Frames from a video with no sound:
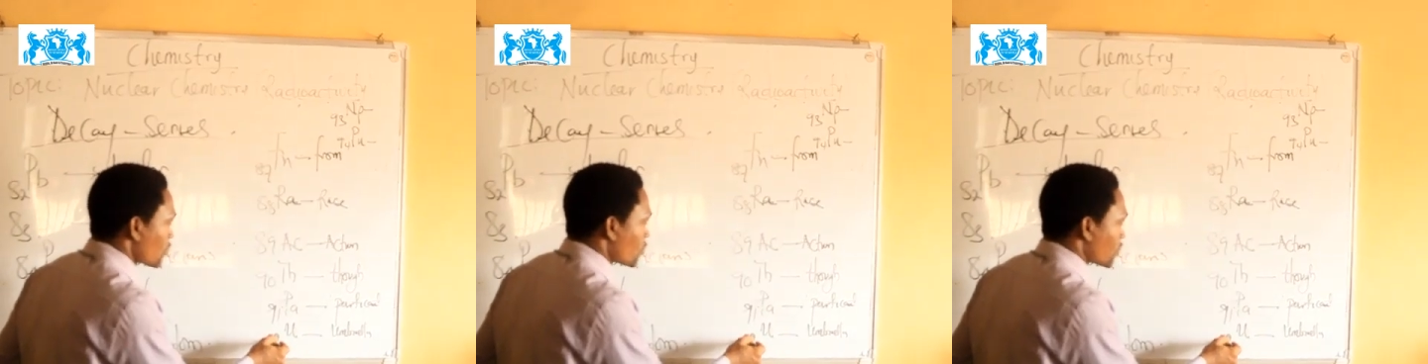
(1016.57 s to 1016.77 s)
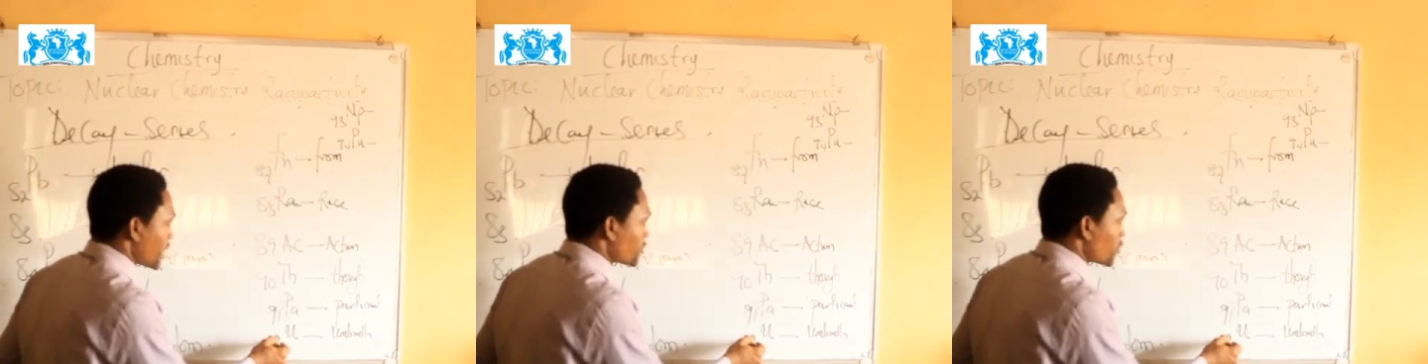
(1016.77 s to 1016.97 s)

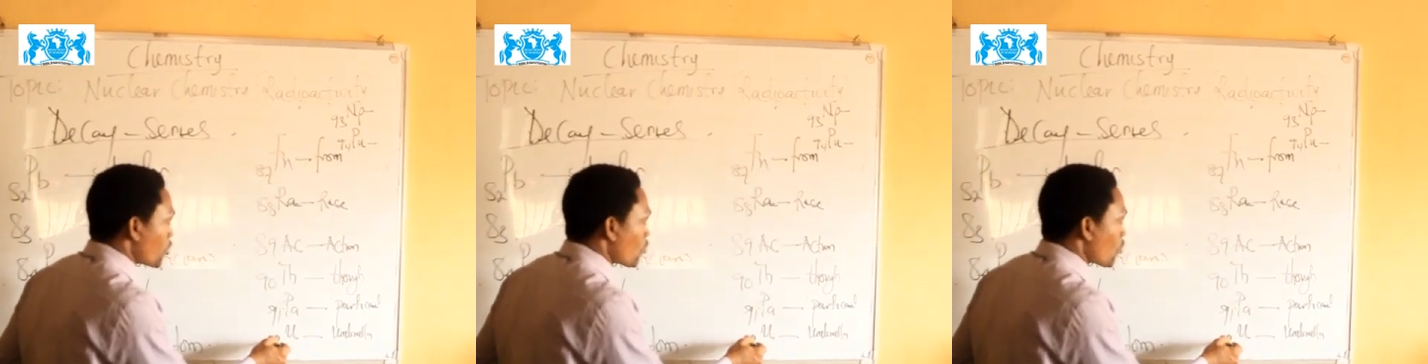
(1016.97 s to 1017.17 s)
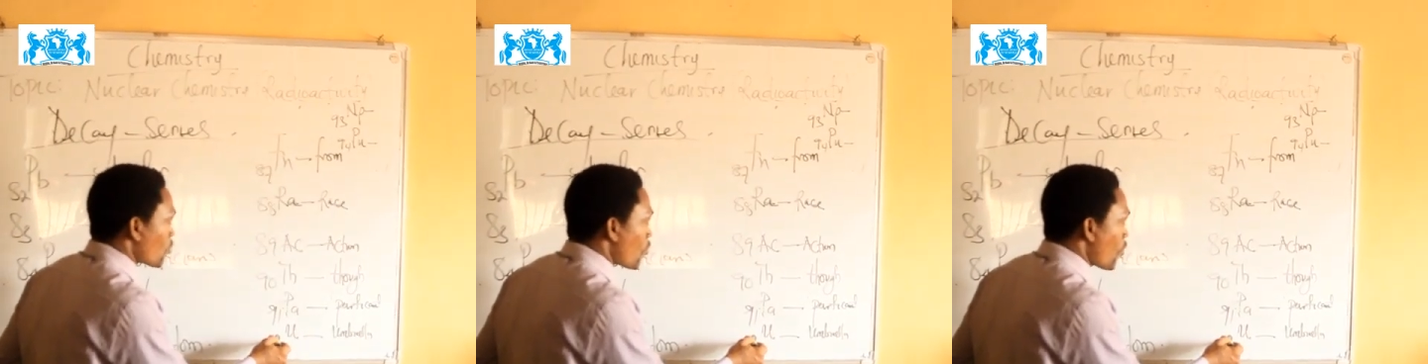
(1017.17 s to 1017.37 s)

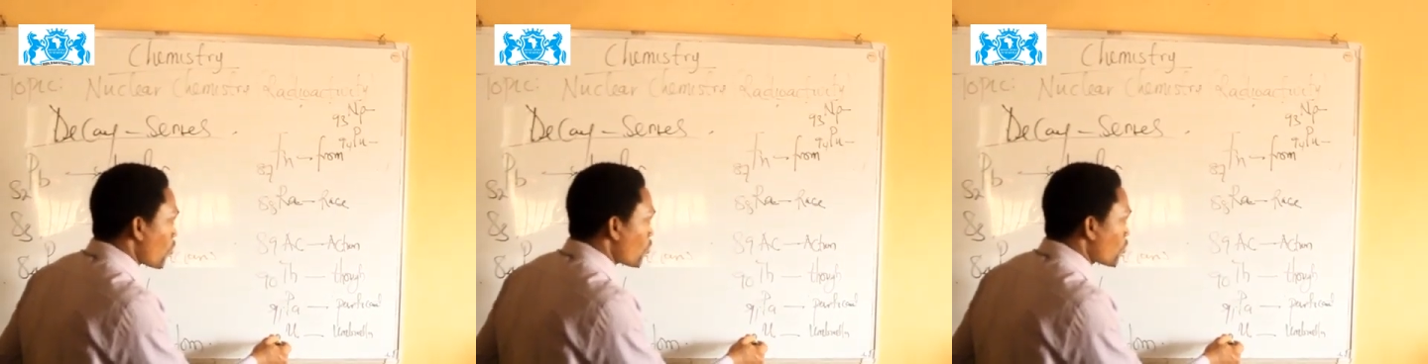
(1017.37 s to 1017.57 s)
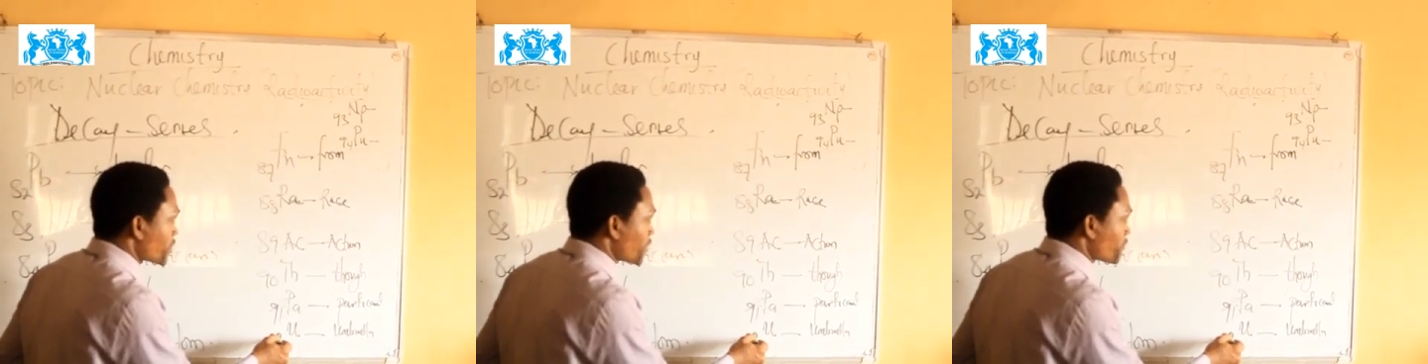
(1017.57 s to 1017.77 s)
Uranium will
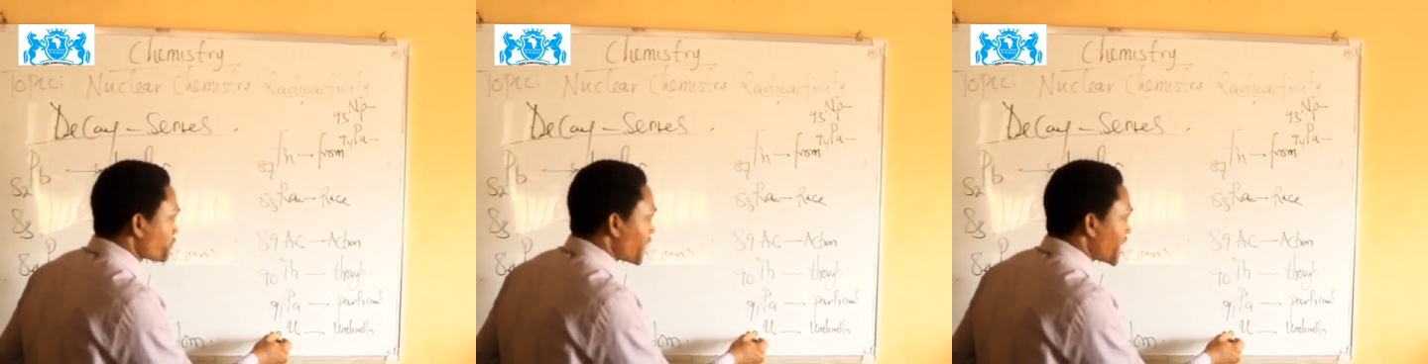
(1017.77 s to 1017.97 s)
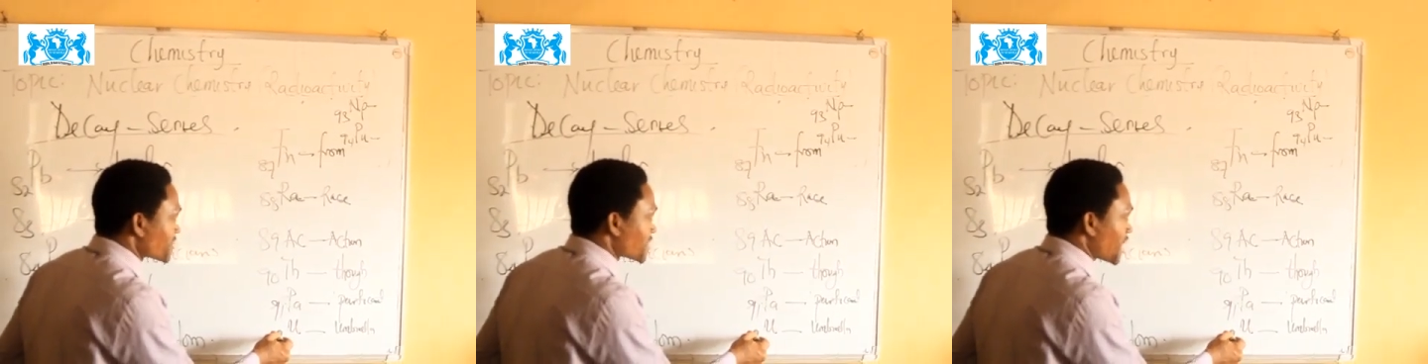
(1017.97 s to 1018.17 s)
go, the
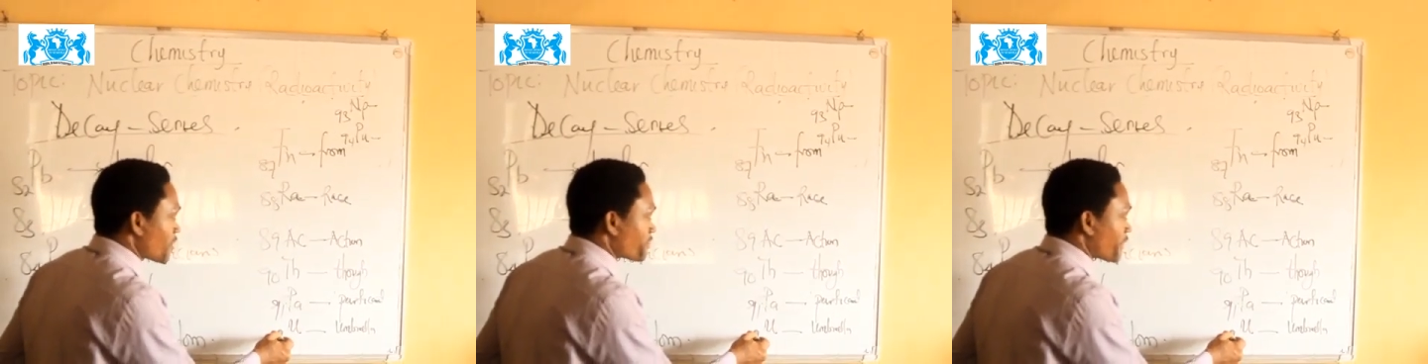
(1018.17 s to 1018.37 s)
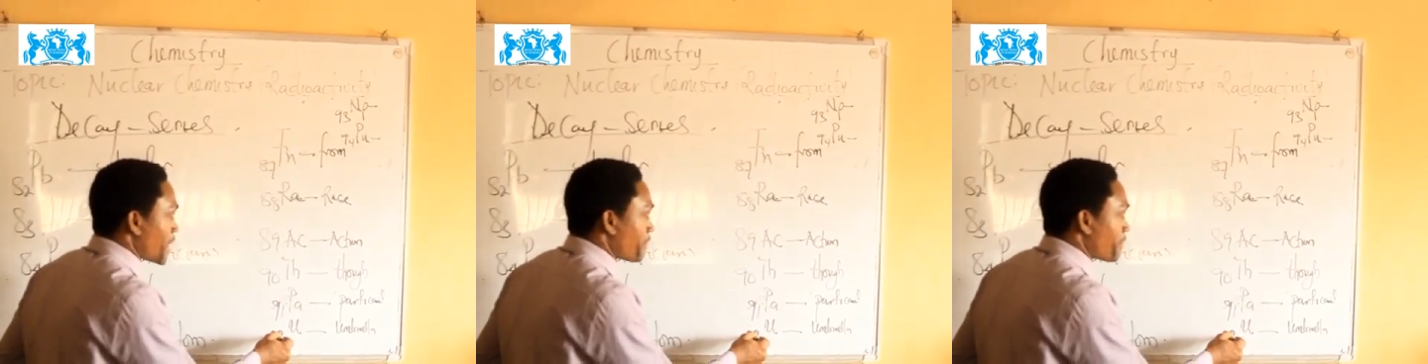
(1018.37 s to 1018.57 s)
first
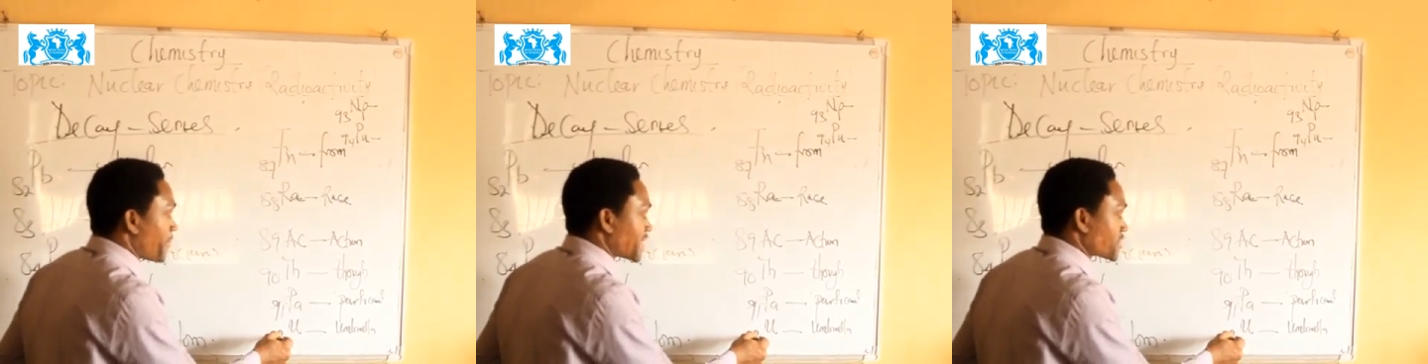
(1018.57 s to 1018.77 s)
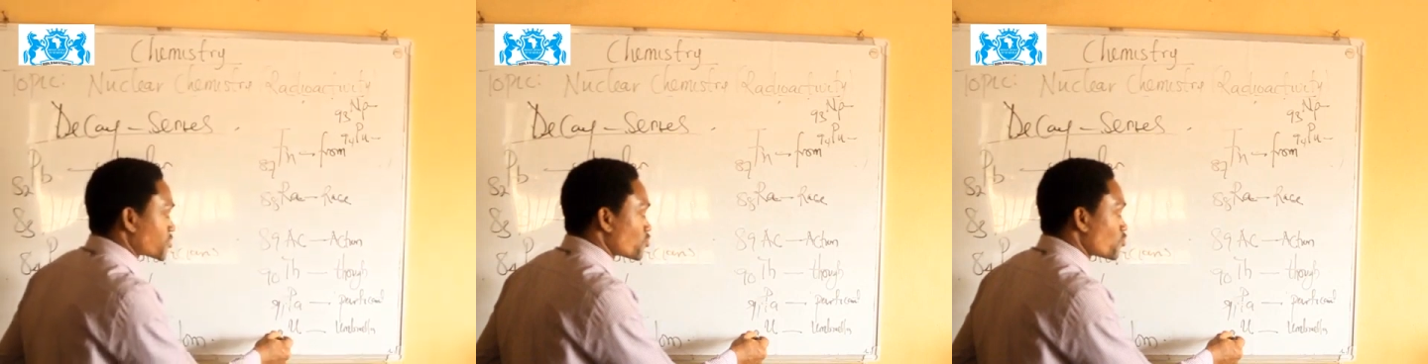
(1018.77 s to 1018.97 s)
alpha
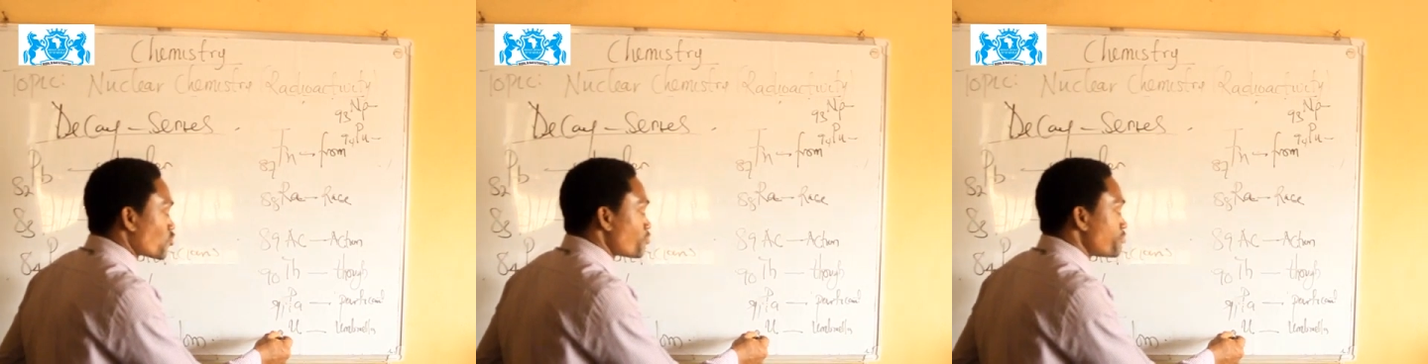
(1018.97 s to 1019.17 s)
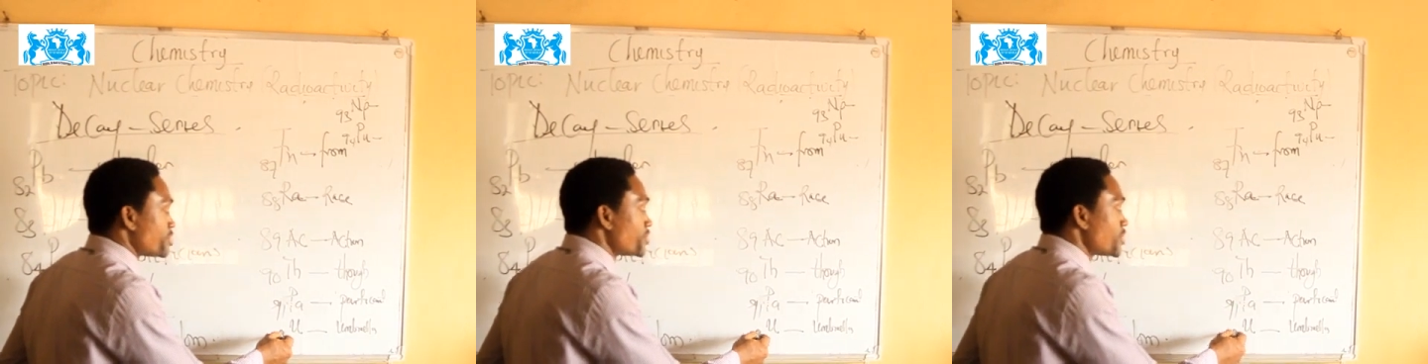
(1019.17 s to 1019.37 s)
particle
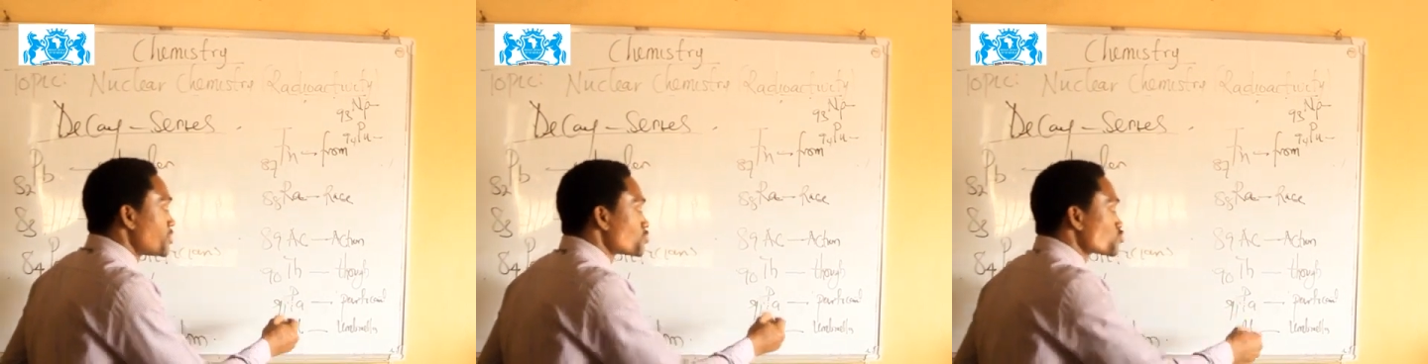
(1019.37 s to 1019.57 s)
will be